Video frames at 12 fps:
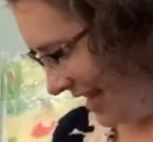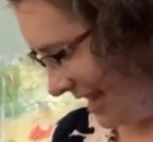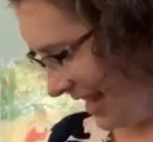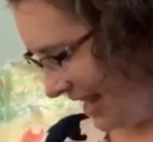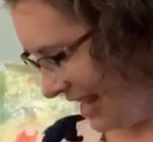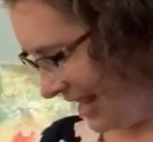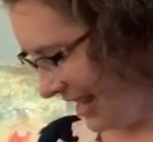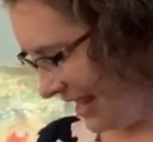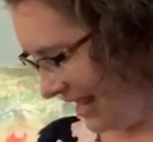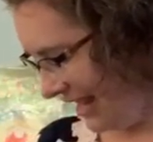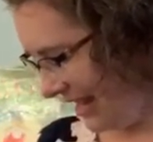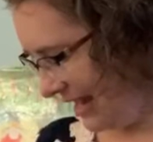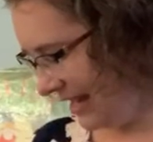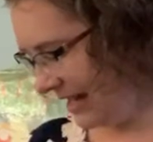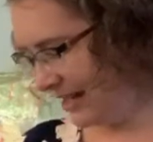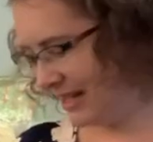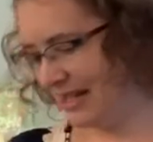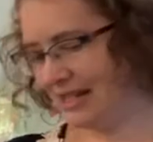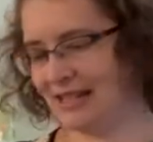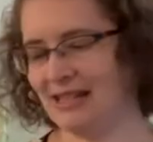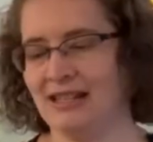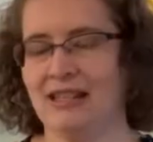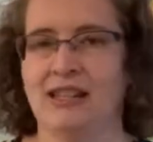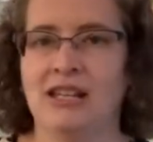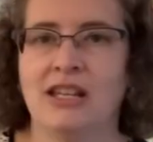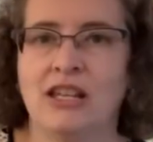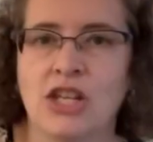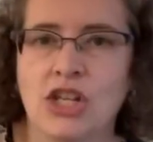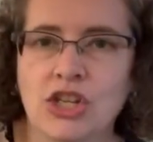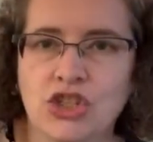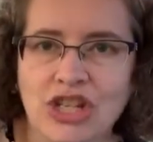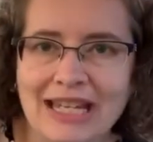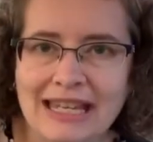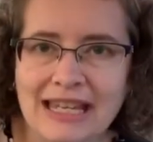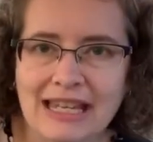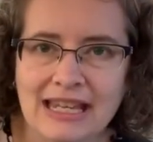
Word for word: and chicken.